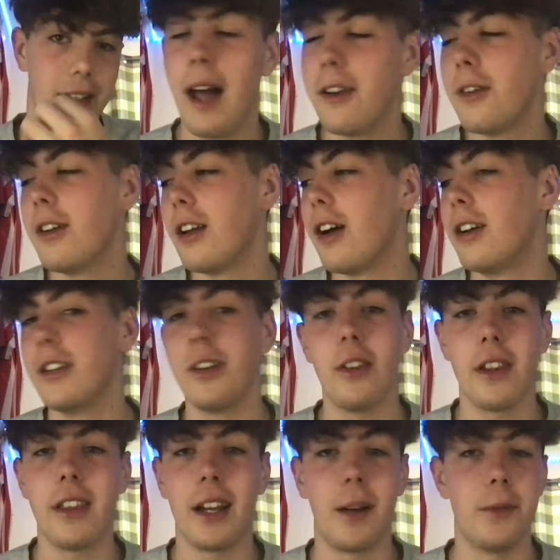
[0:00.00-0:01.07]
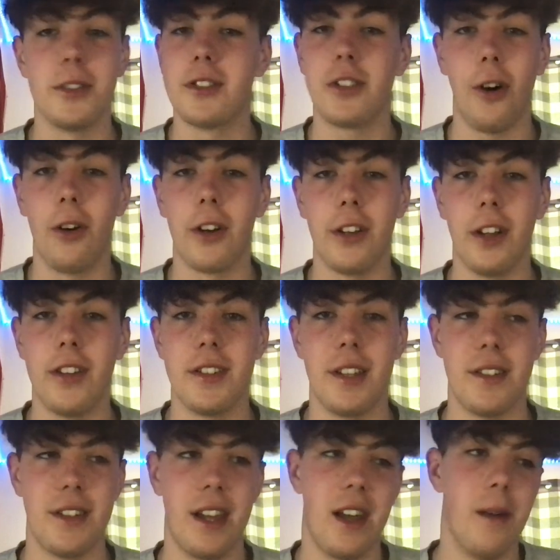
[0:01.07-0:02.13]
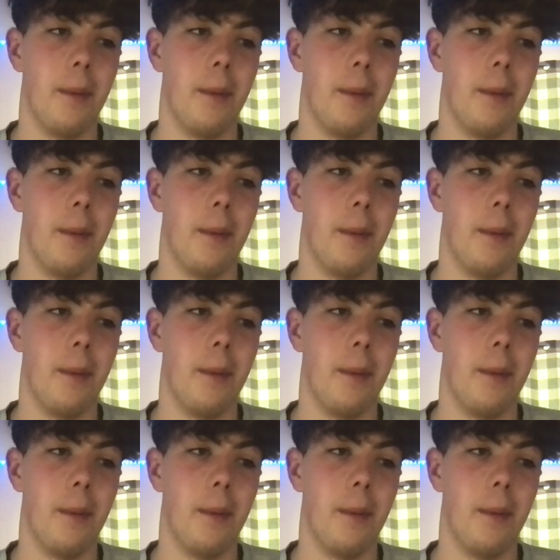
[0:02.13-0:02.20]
I know a lot of you all think I'm just talking nonsense here,